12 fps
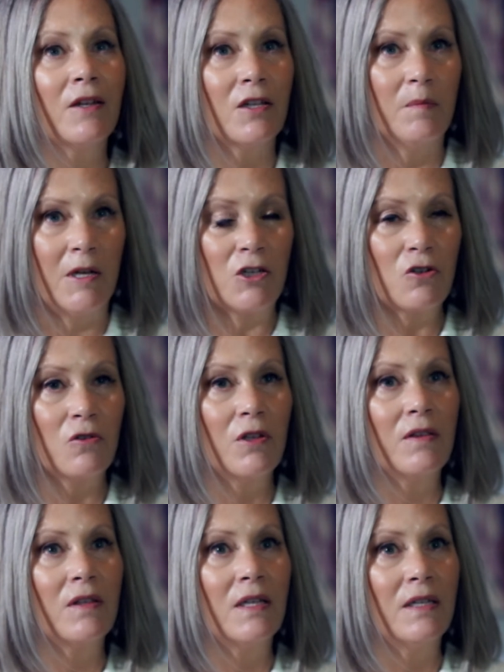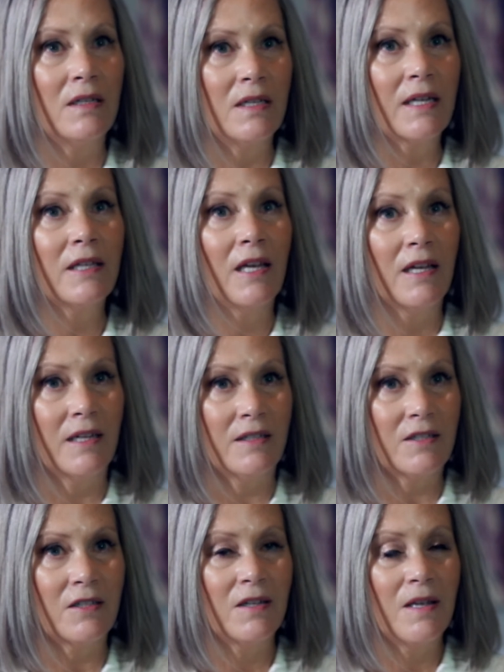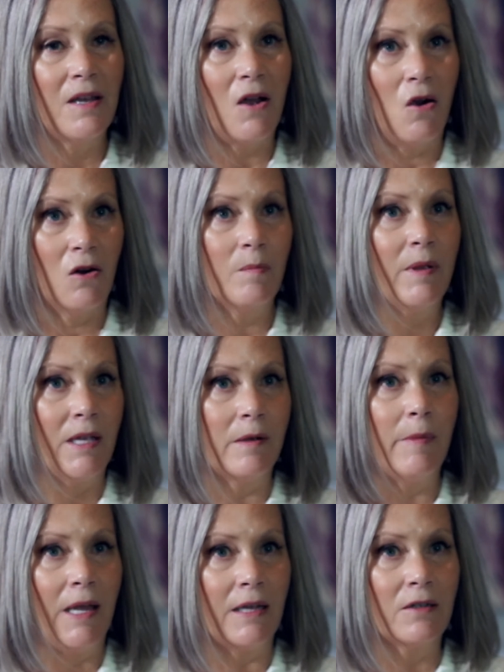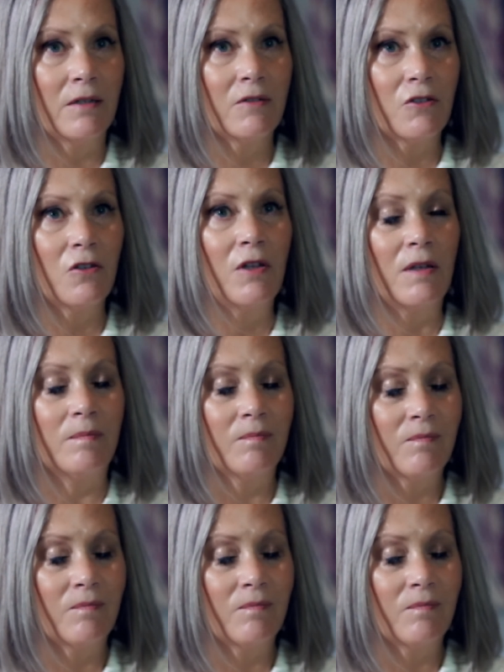to make sure that the deadlines are being met so that